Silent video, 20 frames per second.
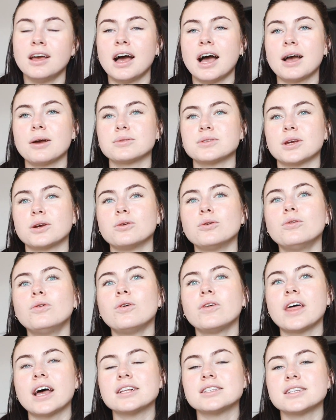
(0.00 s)
I was like,
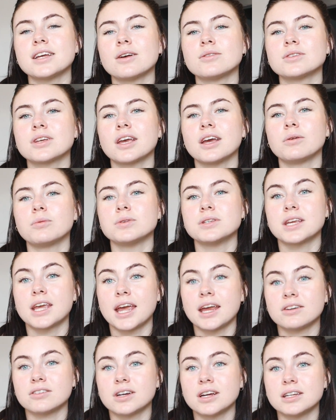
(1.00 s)
ooh, that sounds good, was
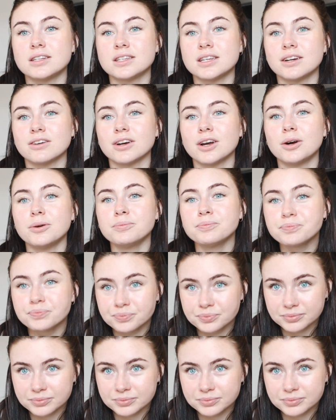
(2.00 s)
Gatorade Zero.